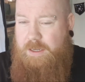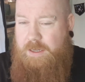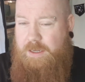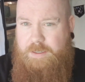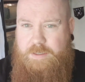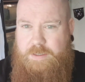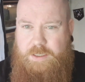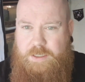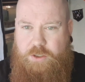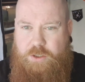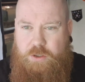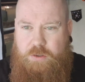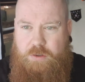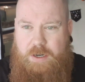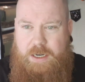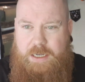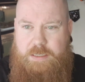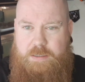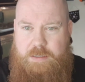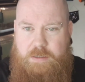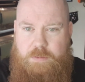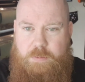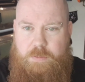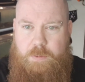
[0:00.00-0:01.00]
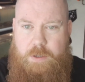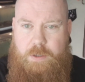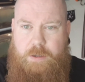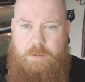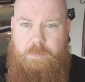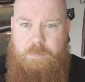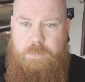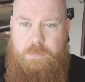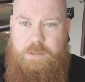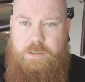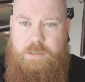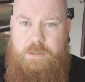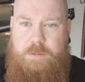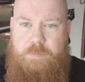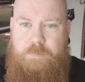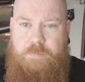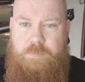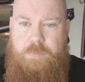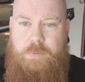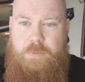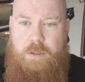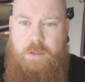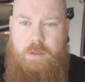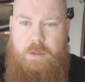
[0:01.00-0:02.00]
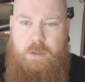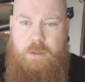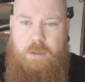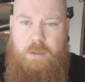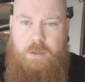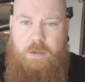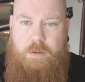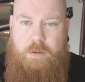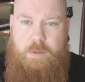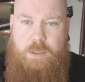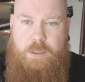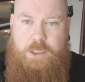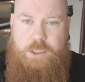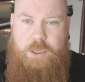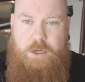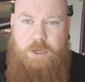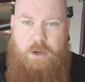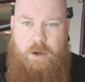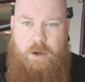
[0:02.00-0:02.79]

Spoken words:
detritus worms, which